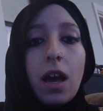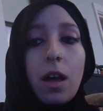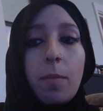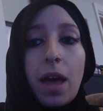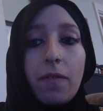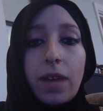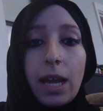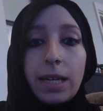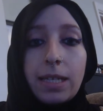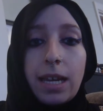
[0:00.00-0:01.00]

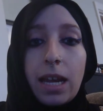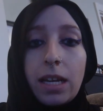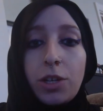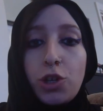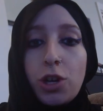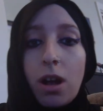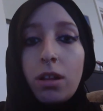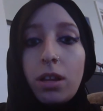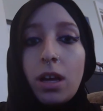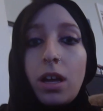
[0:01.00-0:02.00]
Afghanistan,
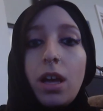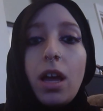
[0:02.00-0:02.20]
inshallah.